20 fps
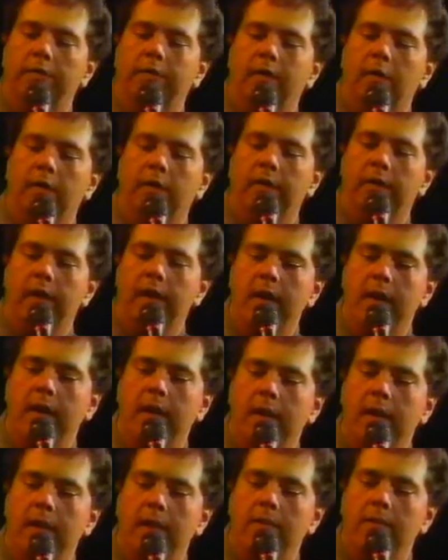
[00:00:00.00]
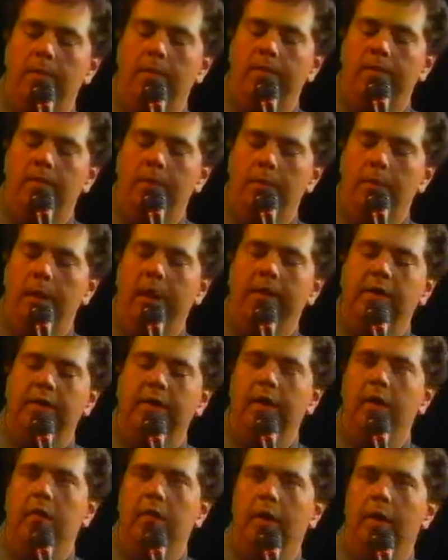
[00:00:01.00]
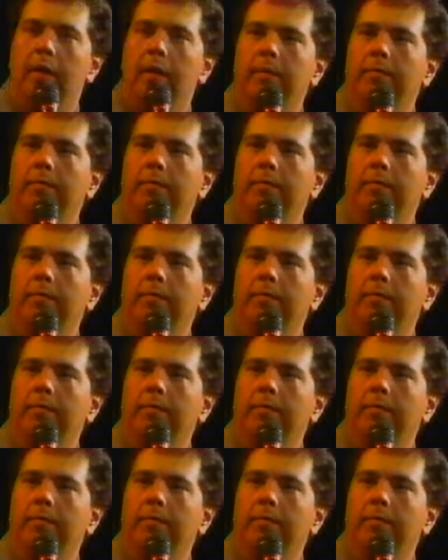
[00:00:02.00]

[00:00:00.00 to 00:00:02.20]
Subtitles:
the record deal will